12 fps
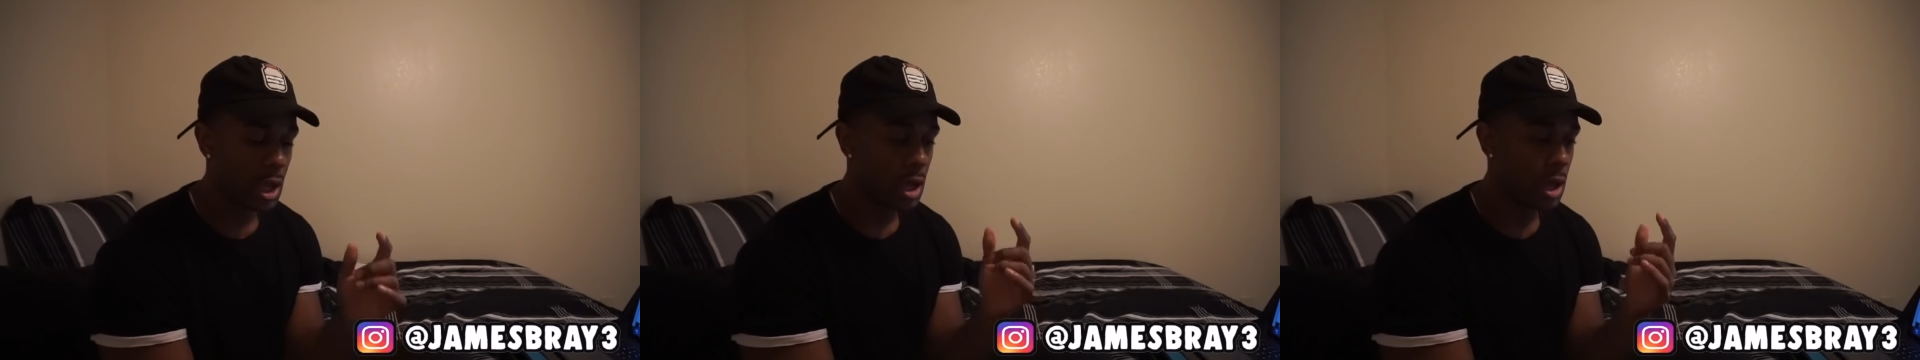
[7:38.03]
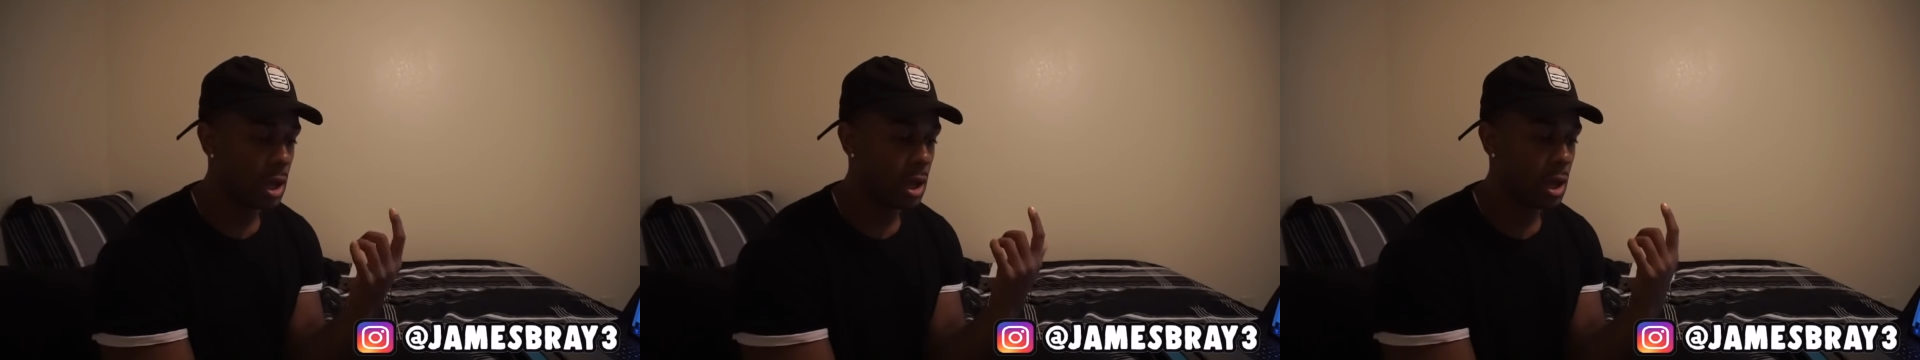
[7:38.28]

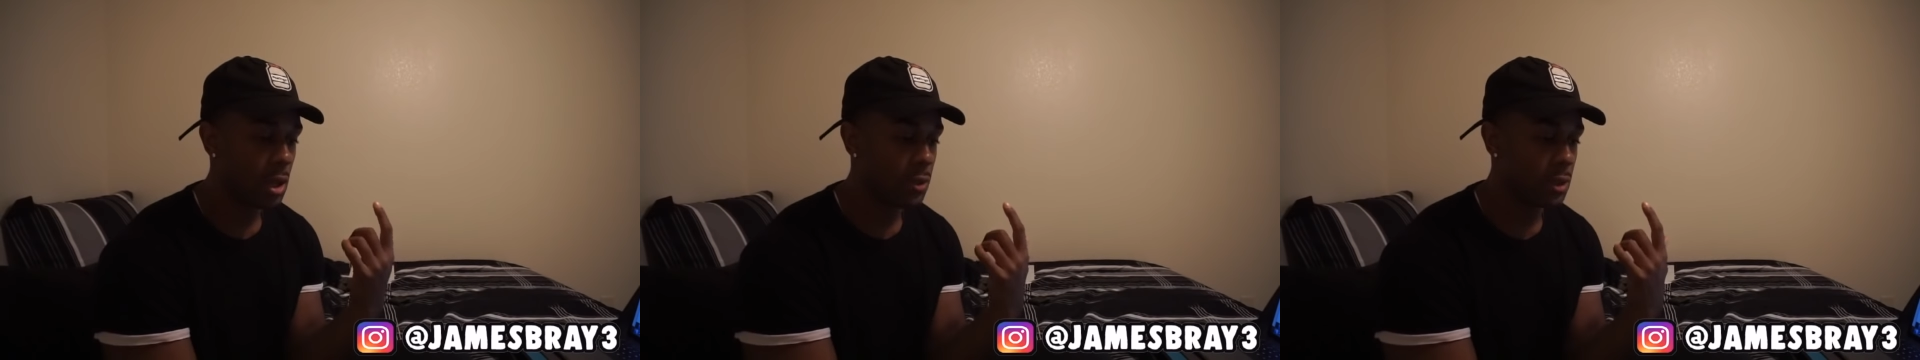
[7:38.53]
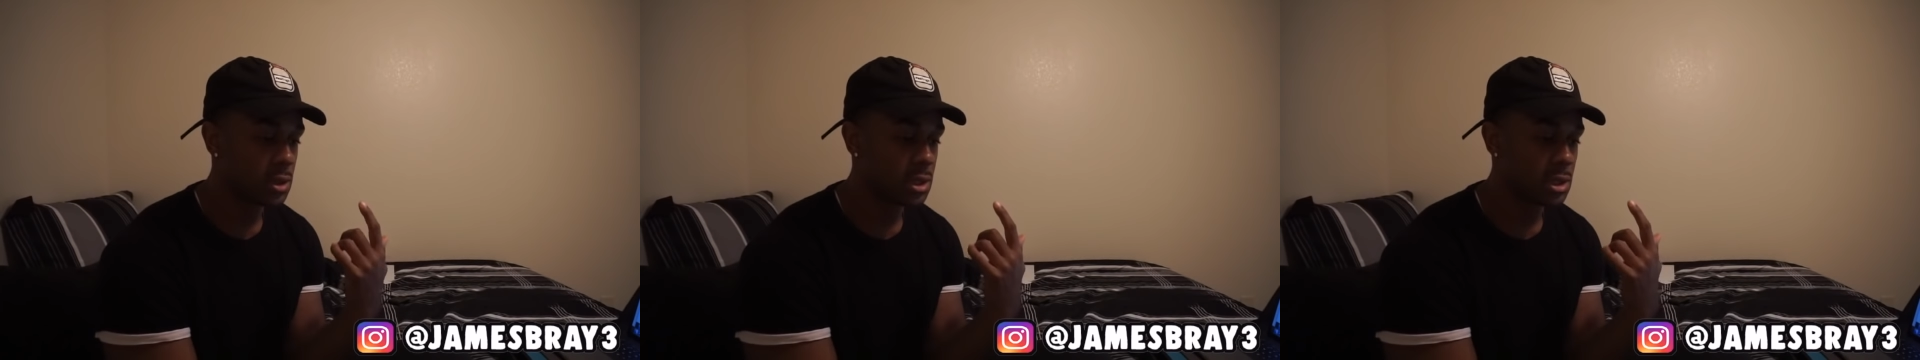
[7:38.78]
Uh,
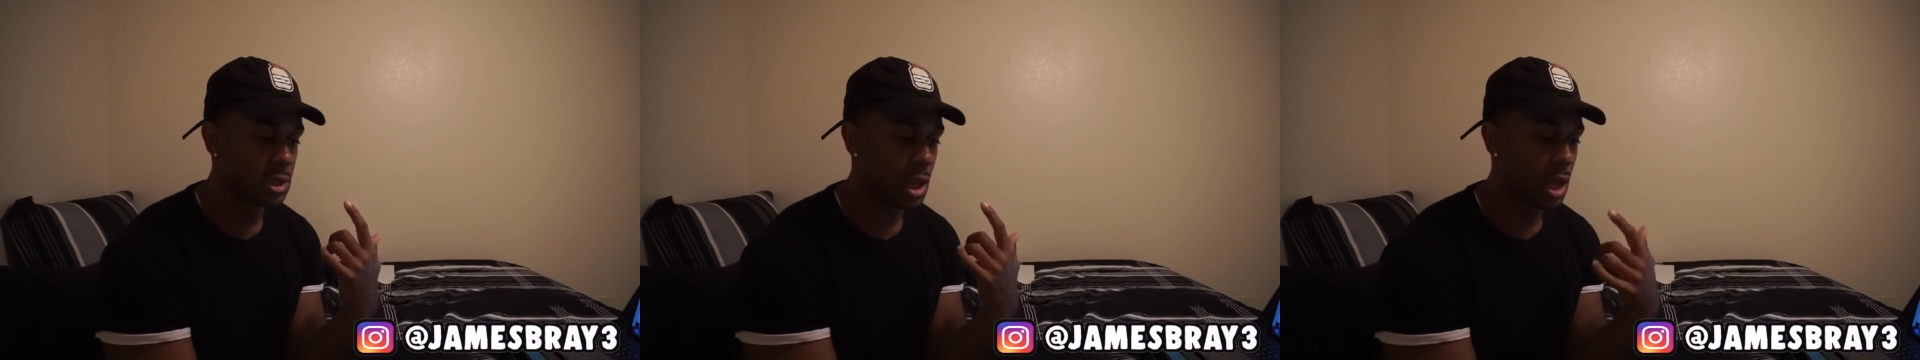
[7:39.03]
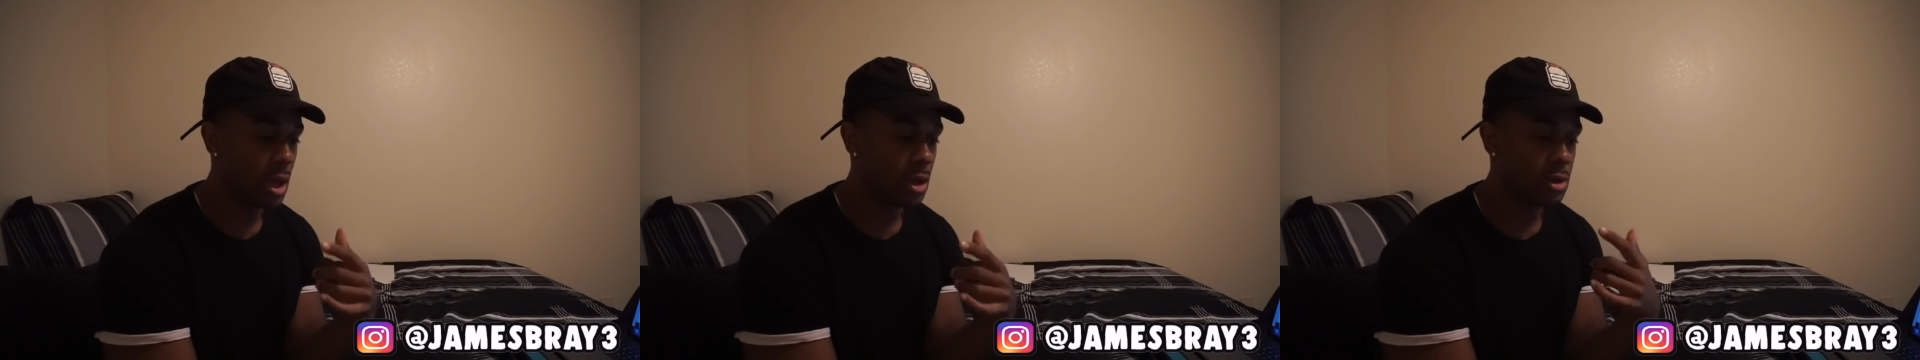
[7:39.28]
this is
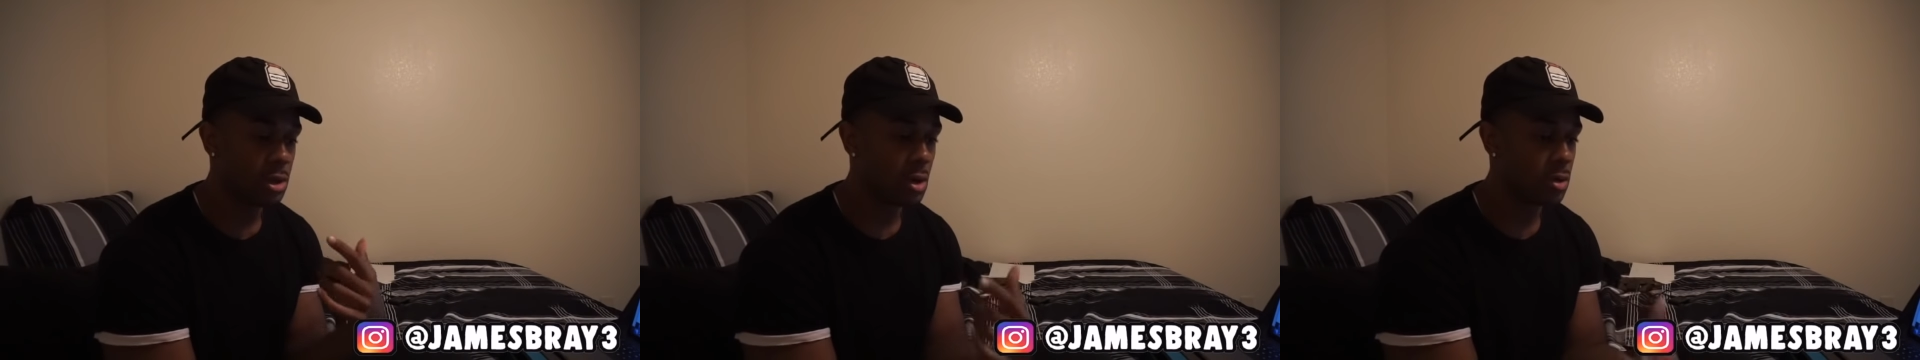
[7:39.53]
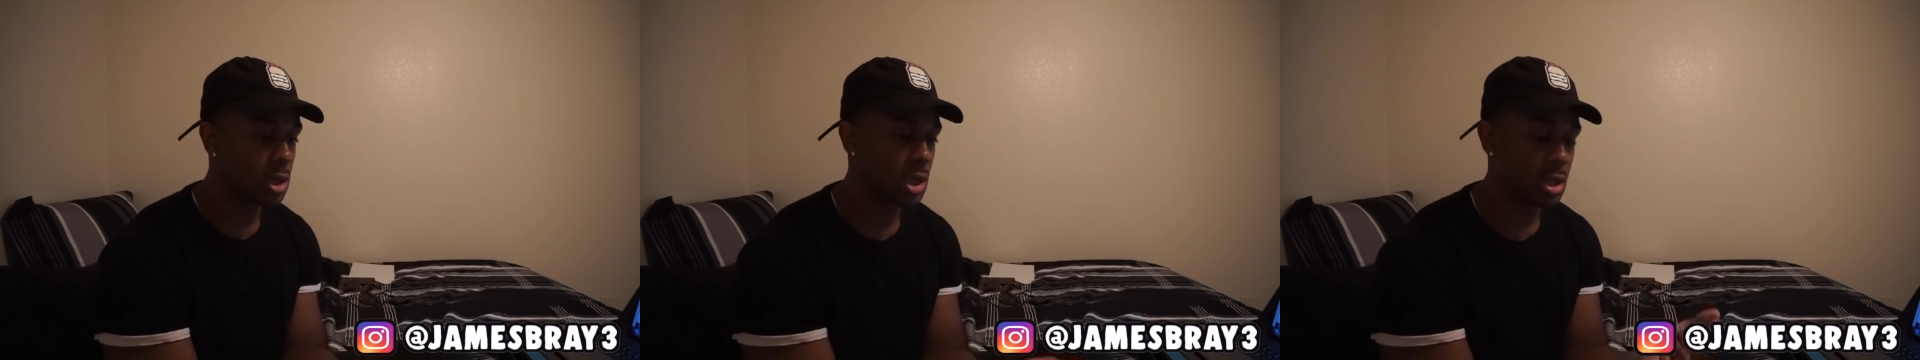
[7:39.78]
not a
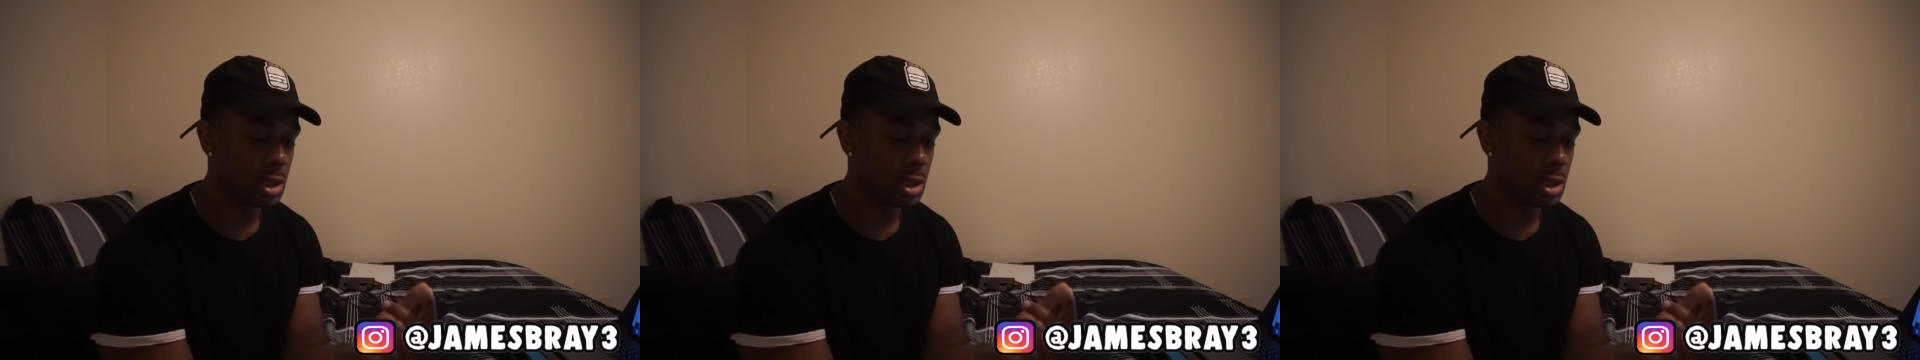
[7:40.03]
Doki,